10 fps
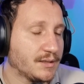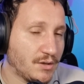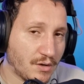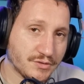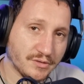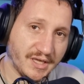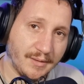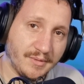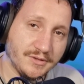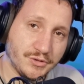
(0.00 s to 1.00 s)
Console
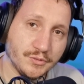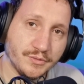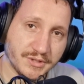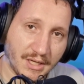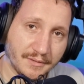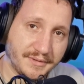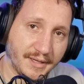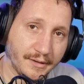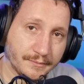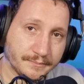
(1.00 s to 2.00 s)
gaming dudes out
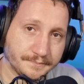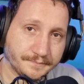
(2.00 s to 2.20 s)
there,